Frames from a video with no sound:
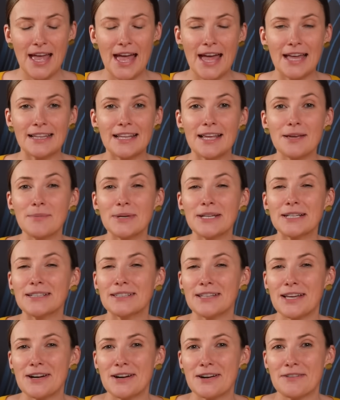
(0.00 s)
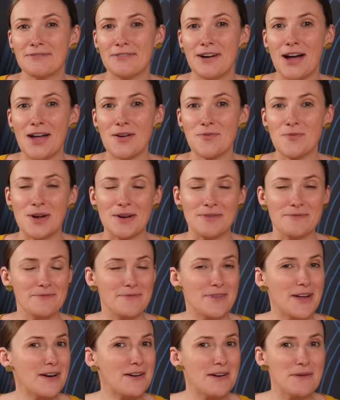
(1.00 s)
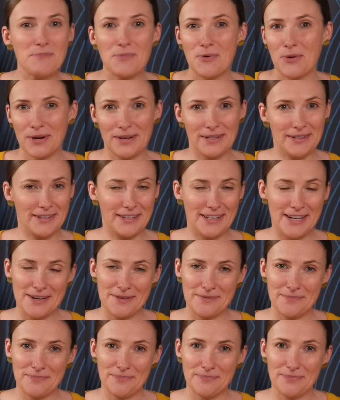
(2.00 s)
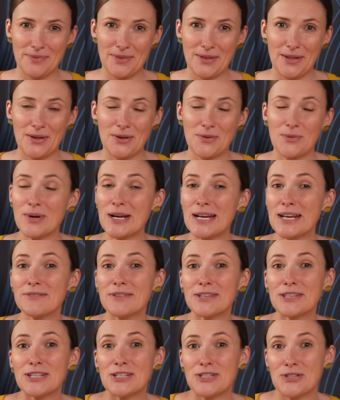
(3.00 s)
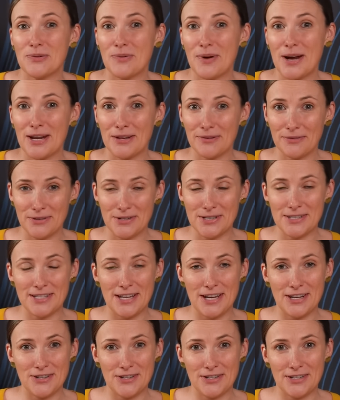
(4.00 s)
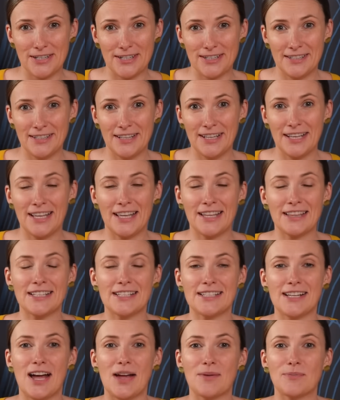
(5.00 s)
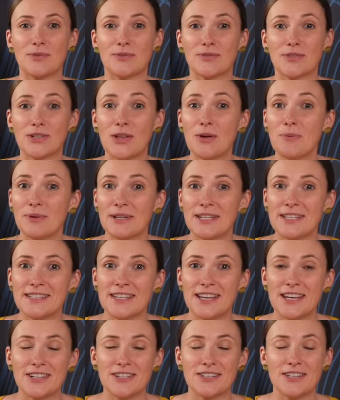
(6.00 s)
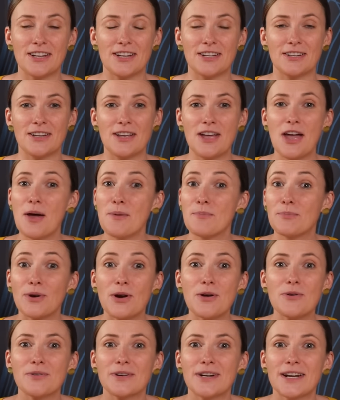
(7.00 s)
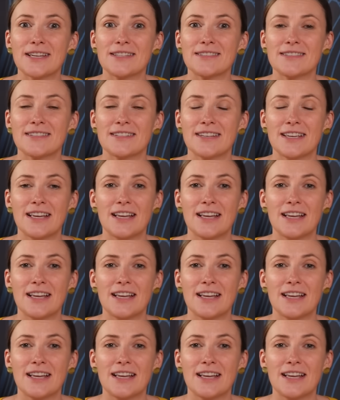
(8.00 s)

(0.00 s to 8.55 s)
And let me clarify one very important thing. We live in the 21st century, in the time of globalization, progress,